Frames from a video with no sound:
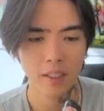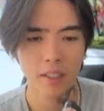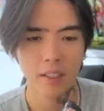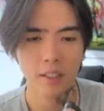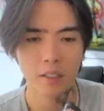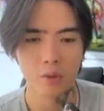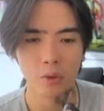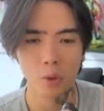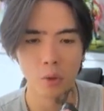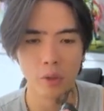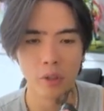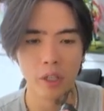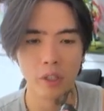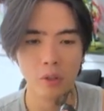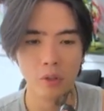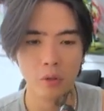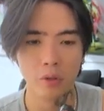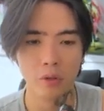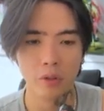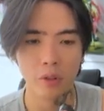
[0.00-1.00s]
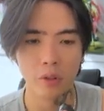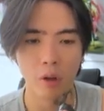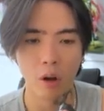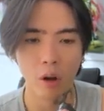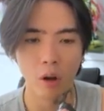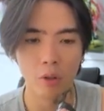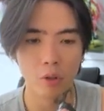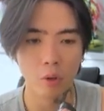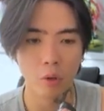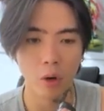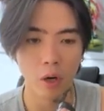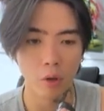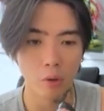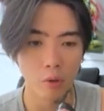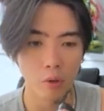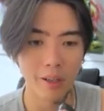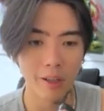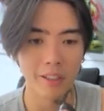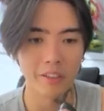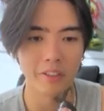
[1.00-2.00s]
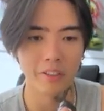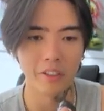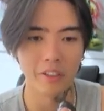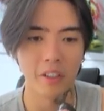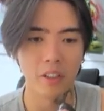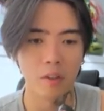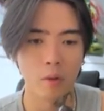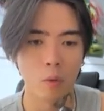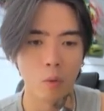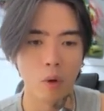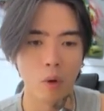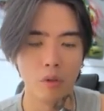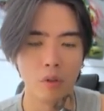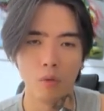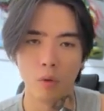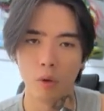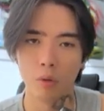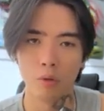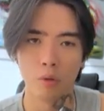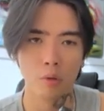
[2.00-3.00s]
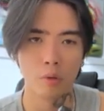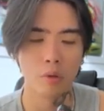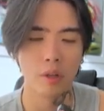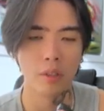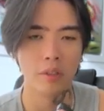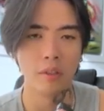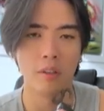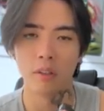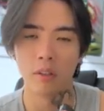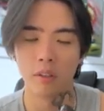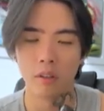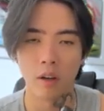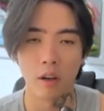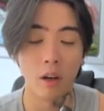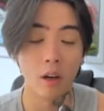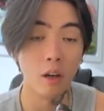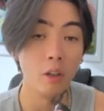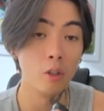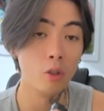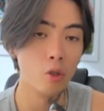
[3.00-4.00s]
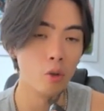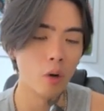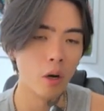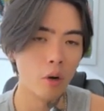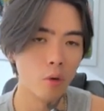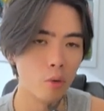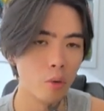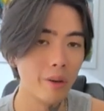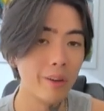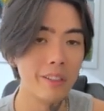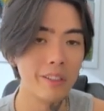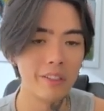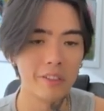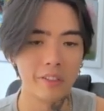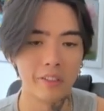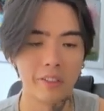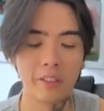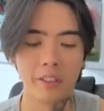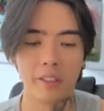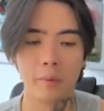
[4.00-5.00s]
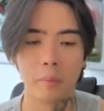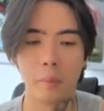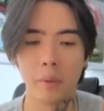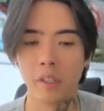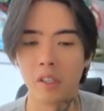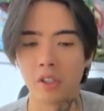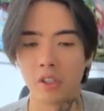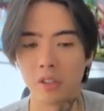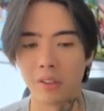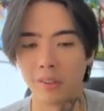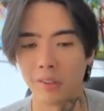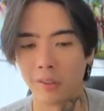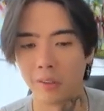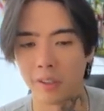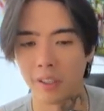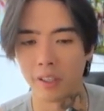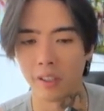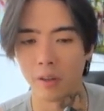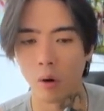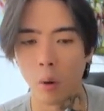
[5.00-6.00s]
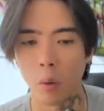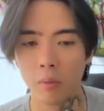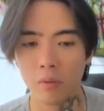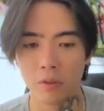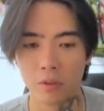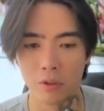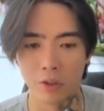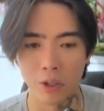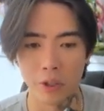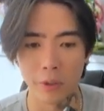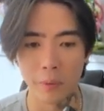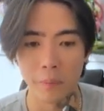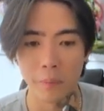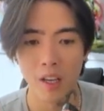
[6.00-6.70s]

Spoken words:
So you can choose ultra realistic when you want to create an ultra realistic picture, okay, obviously.